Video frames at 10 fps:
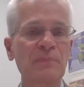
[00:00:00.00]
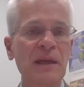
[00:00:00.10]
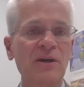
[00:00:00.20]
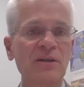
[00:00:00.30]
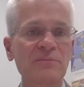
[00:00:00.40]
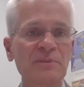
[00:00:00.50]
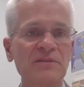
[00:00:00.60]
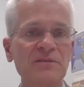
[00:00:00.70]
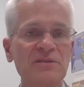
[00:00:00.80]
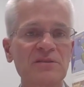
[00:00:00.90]
pay all the
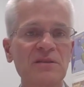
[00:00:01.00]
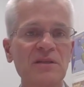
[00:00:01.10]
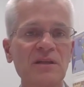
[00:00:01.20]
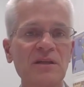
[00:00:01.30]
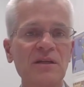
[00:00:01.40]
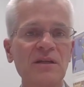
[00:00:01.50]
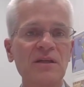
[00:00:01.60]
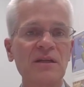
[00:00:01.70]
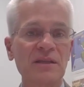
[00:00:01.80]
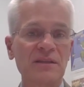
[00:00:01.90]
bills.
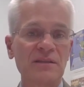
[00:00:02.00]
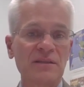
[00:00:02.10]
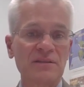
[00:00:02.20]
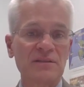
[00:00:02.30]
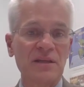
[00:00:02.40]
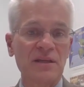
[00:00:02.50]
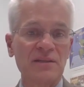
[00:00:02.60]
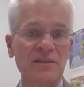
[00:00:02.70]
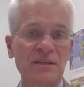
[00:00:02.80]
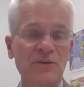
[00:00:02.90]
In
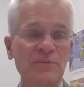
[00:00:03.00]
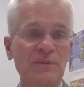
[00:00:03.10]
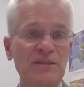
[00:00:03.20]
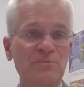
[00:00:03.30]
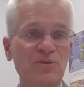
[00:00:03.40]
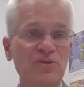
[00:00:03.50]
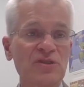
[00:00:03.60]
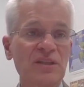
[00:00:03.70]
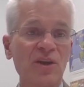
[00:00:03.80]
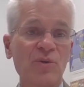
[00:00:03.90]
the county-based
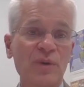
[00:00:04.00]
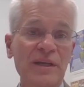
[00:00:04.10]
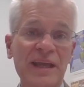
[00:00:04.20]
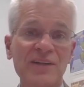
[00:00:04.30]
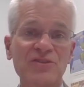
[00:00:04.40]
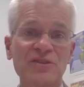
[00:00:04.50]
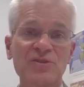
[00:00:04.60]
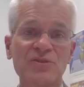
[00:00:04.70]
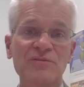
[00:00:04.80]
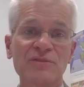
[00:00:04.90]
purchasing, they already actually
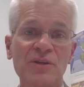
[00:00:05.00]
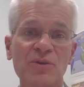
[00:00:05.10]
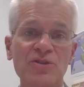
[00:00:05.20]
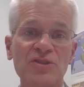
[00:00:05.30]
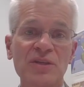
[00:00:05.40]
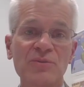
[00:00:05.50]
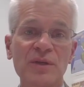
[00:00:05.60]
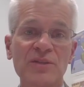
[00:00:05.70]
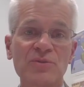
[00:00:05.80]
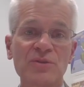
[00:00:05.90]
sort of negotiate
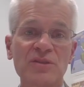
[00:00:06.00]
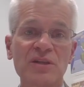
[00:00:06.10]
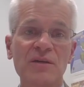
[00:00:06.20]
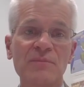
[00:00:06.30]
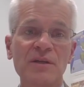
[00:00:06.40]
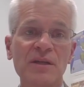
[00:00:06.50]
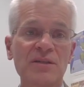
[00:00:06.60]
rates with some,